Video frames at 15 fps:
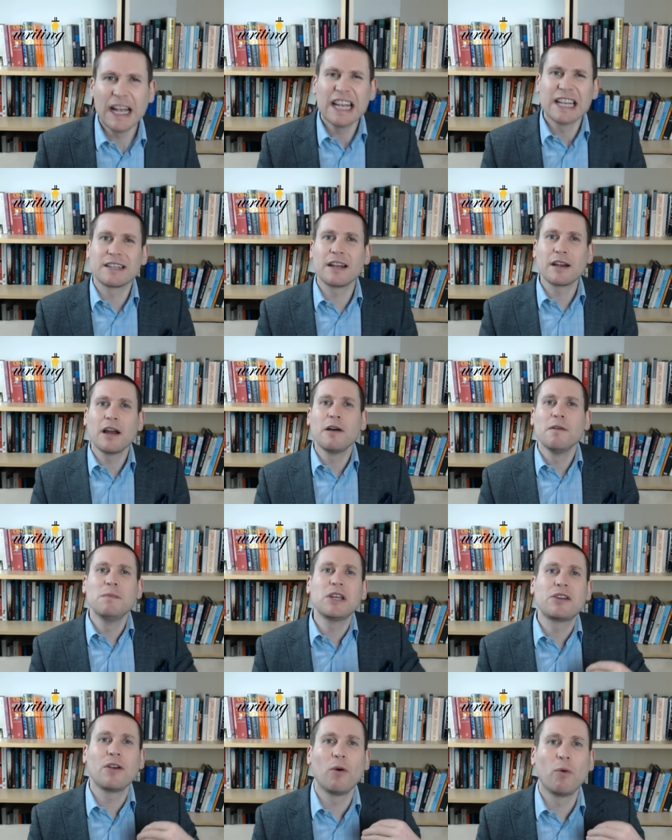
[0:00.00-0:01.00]
It's like
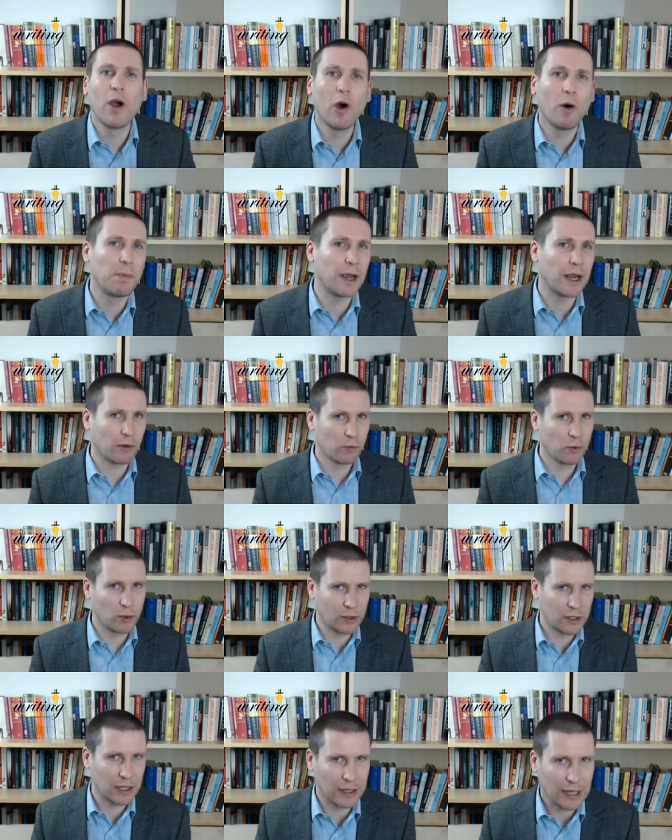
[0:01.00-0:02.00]
Michel Houellebecq
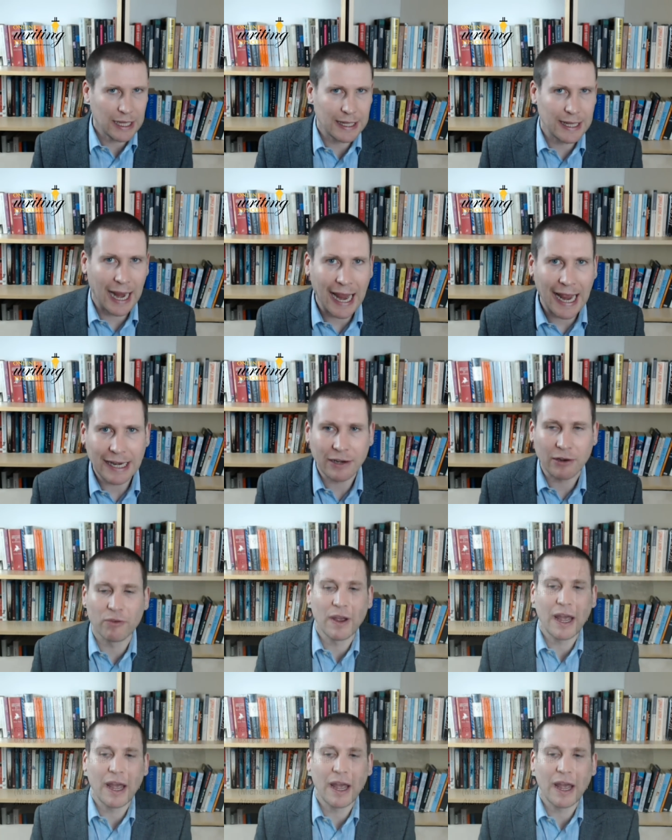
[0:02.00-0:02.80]
wrote at the end of